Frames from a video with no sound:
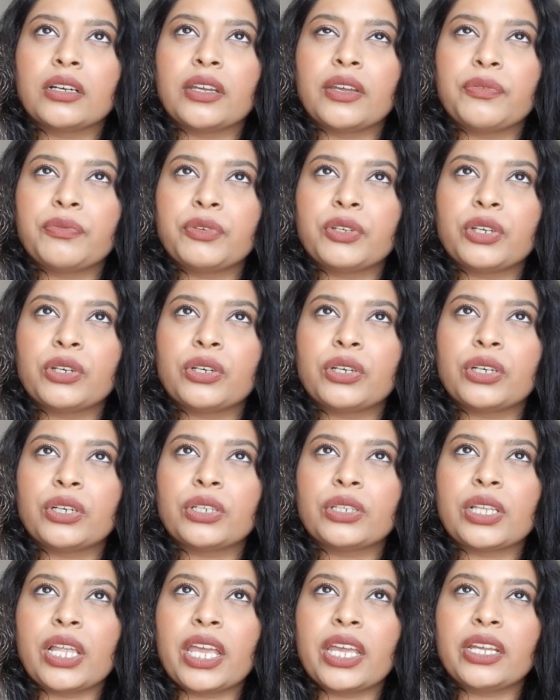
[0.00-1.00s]
If
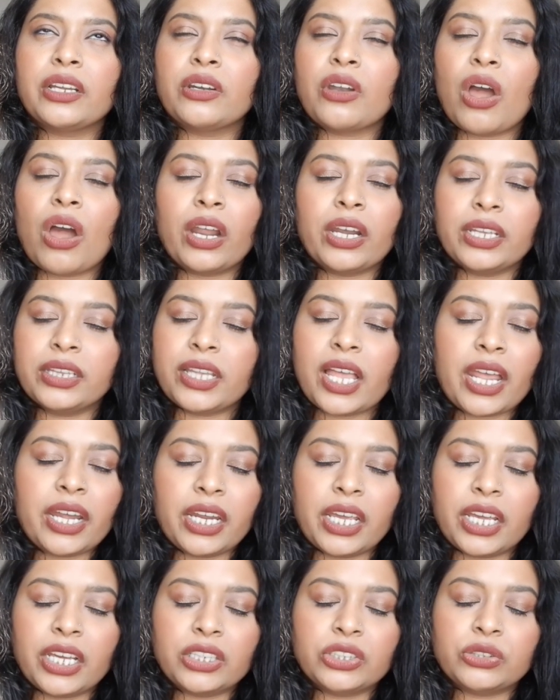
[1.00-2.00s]
you're like not in
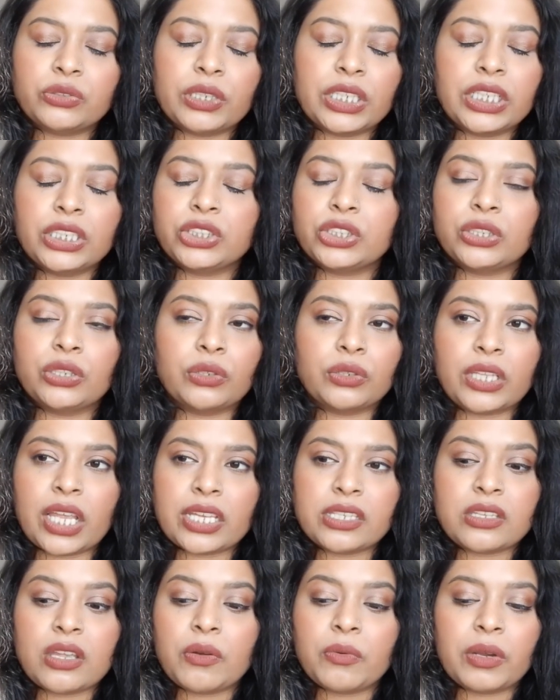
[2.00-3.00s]
that age range, no,
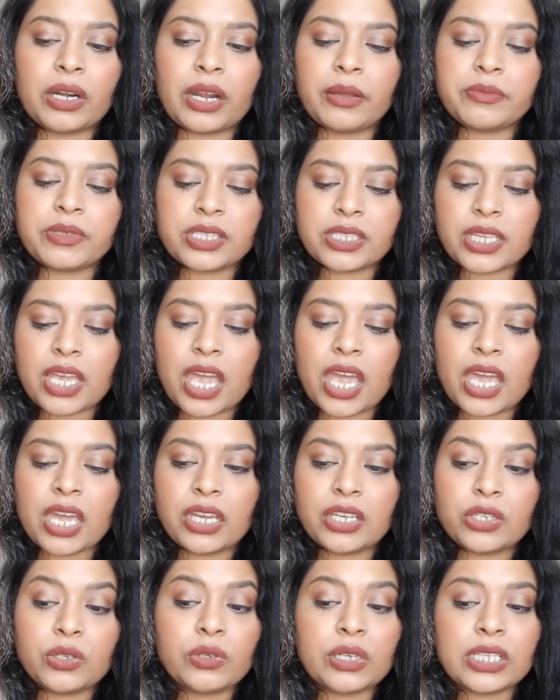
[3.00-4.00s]
that's not what I'm
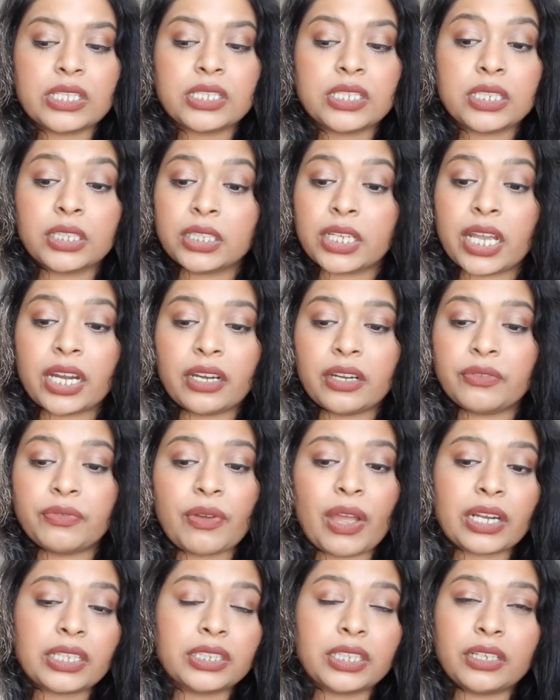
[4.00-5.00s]
saying. You can still get
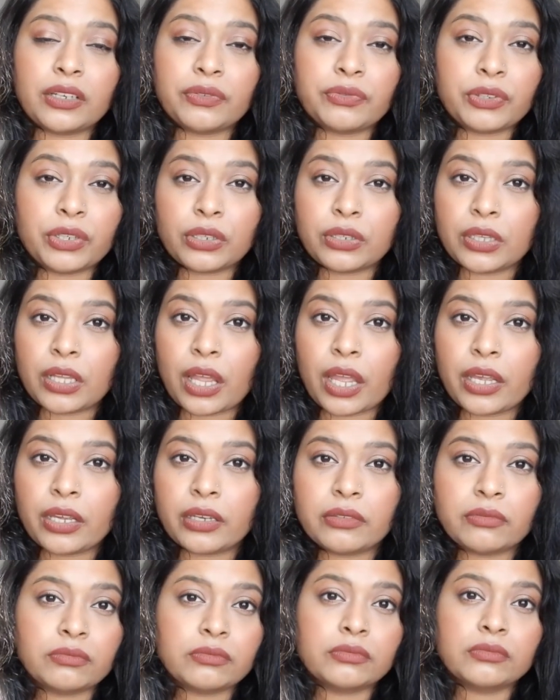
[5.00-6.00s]
infected if you're like